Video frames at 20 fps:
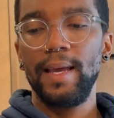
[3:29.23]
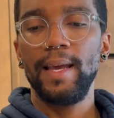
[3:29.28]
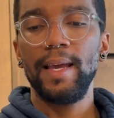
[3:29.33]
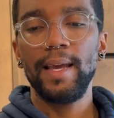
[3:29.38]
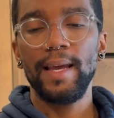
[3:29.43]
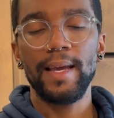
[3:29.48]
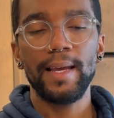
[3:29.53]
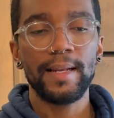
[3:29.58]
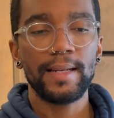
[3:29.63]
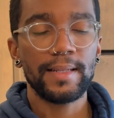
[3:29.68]

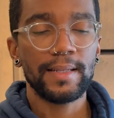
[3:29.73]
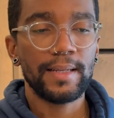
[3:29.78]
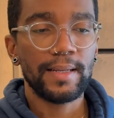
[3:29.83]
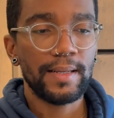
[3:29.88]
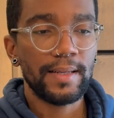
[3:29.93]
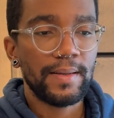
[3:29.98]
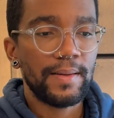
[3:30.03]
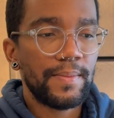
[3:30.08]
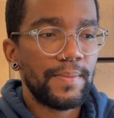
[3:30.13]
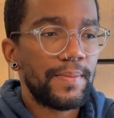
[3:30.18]
And
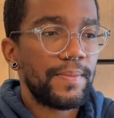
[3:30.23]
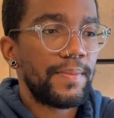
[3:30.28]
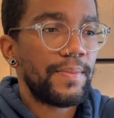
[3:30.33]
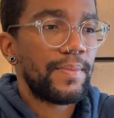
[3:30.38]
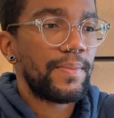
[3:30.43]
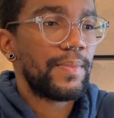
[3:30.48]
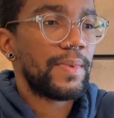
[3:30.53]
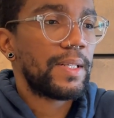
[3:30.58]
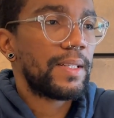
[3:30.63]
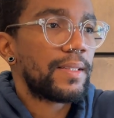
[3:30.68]

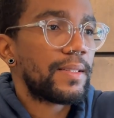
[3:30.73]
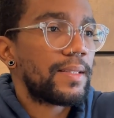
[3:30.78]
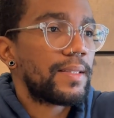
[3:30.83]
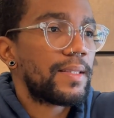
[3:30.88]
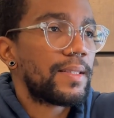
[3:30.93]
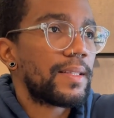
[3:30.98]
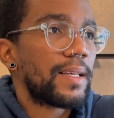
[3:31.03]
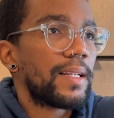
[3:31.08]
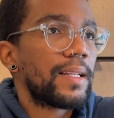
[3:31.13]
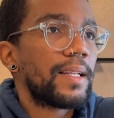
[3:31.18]
what else
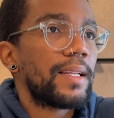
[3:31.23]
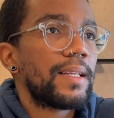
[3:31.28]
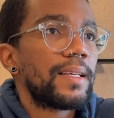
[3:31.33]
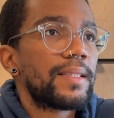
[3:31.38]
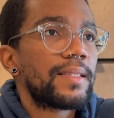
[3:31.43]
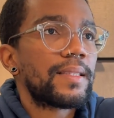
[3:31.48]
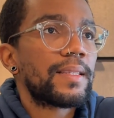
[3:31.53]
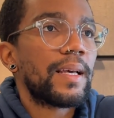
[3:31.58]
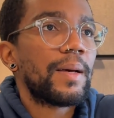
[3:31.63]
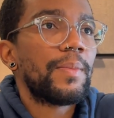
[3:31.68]
is on the
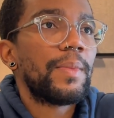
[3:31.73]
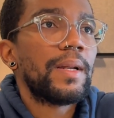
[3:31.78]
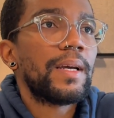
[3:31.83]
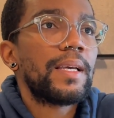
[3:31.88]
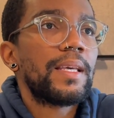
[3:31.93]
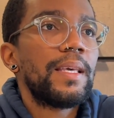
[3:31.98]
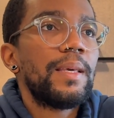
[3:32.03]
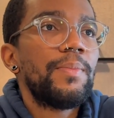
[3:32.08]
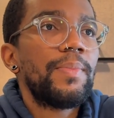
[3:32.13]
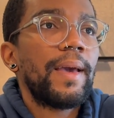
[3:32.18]
list? I'm gonna
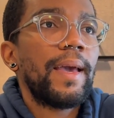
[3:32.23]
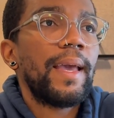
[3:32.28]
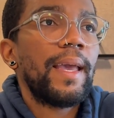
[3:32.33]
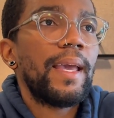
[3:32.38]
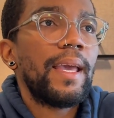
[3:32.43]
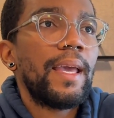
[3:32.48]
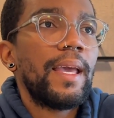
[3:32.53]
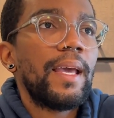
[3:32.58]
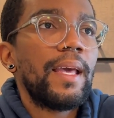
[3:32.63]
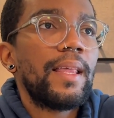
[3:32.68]
keep
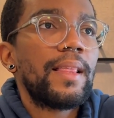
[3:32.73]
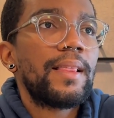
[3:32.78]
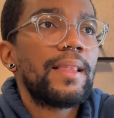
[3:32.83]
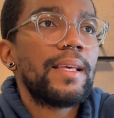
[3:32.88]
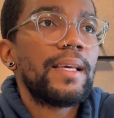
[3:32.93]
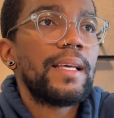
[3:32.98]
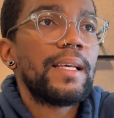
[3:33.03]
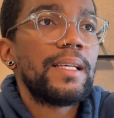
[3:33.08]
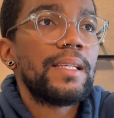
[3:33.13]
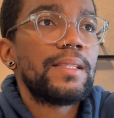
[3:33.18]
hanging
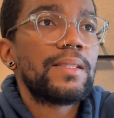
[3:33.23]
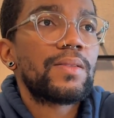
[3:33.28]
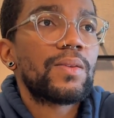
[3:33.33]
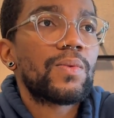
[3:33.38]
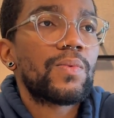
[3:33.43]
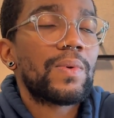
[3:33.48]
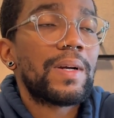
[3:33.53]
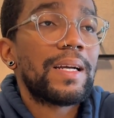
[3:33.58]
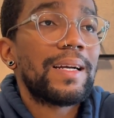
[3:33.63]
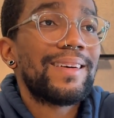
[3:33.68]
things
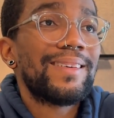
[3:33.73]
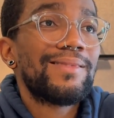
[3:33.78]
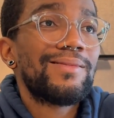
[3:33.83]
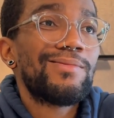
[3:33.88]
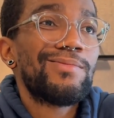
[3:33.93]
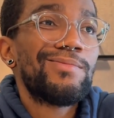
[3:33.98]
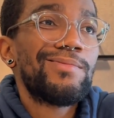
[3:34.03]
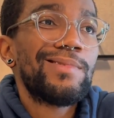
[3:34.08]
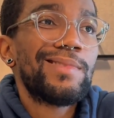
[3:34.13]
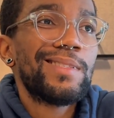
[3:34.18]

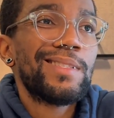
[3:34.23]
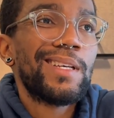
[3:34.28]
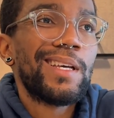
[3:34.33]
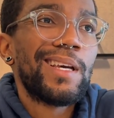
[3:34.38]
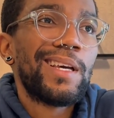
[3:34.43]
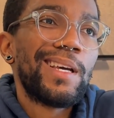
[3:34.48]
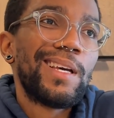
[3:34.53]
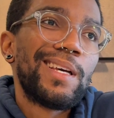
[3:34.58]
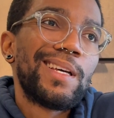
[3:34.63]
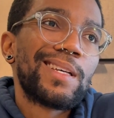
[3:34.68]
around
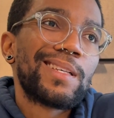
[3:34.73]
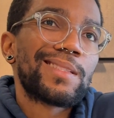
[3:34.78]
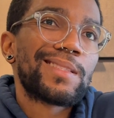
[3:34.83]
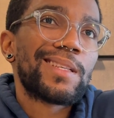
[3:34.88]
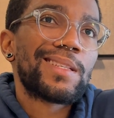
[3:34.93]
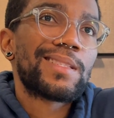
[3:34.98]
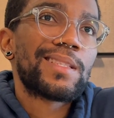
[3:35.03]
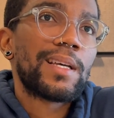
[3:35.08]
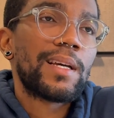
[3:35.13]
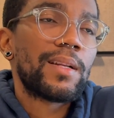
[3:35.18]
because
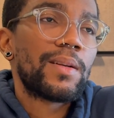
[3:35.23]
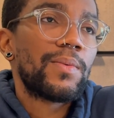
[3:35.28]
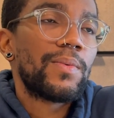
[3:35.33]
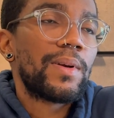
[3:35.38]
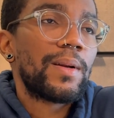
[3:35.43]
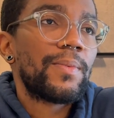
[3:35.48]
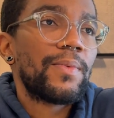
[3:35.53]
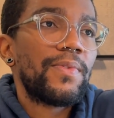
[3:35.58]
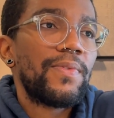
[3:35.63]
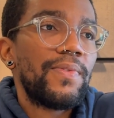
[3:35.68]
that's kind of what
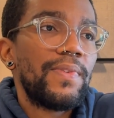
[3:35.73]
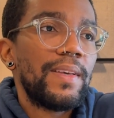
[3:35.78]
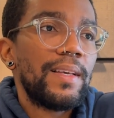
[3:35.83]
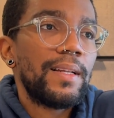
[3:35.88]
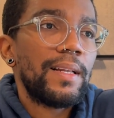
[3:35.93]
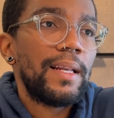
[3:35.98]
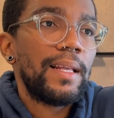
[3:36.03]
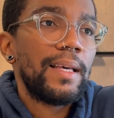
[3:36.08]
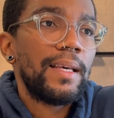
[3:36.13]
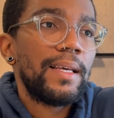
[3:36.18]
I'm
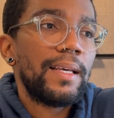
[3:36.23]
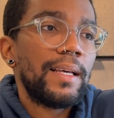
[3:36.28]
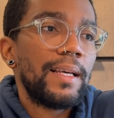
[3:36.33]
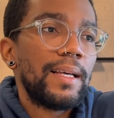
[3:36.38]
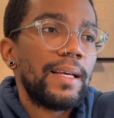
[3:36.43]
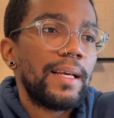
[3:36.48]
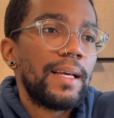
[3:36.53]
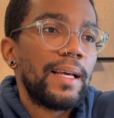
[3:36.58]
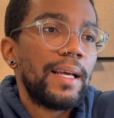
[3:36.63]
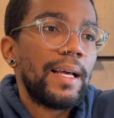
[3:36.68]

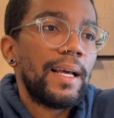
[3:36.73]
feeling.